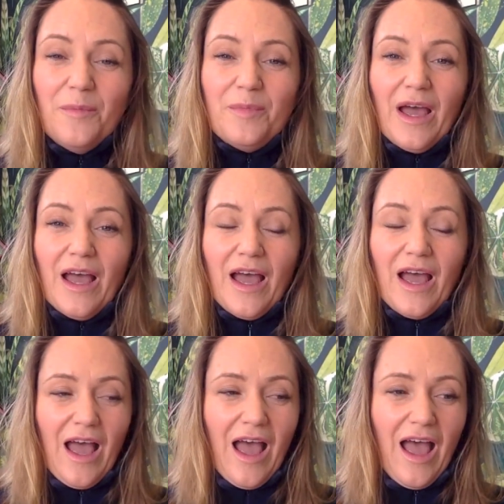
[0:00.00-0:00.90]
but
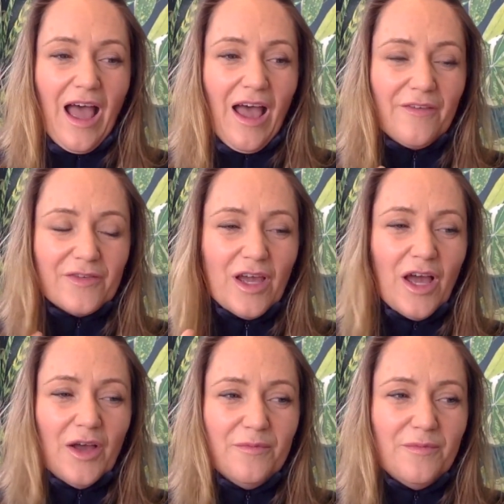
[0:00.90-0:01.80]
have
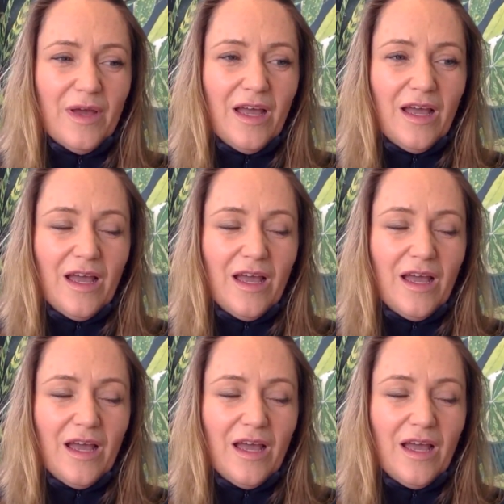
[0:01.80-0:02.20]
come